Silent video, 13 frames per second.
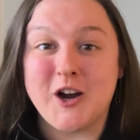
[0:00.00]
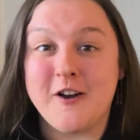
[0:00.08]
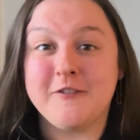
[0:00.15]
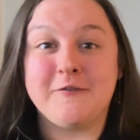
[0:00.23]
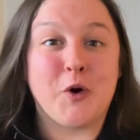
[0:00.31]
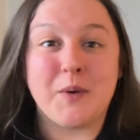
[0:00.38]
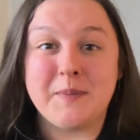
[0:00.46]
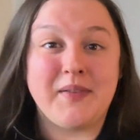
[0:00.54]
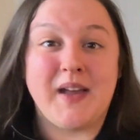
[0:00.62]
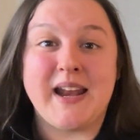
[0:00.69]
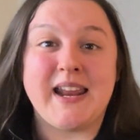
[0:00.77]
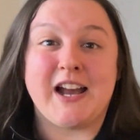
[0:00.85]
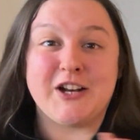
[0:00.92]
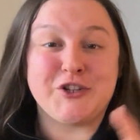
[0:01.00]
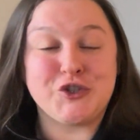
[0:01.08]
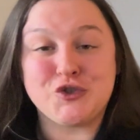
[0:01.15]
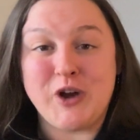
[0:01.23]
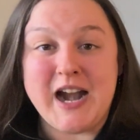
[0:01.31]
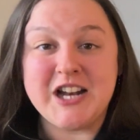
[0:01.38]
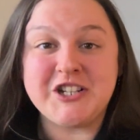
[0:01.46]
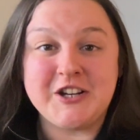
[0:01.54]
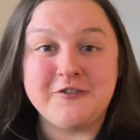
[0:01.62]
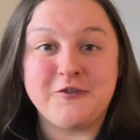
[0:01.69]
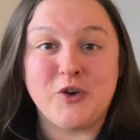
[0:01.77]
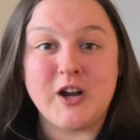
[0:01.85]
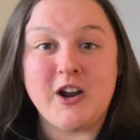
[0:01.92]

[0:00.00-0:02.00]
of formulating a strategy for it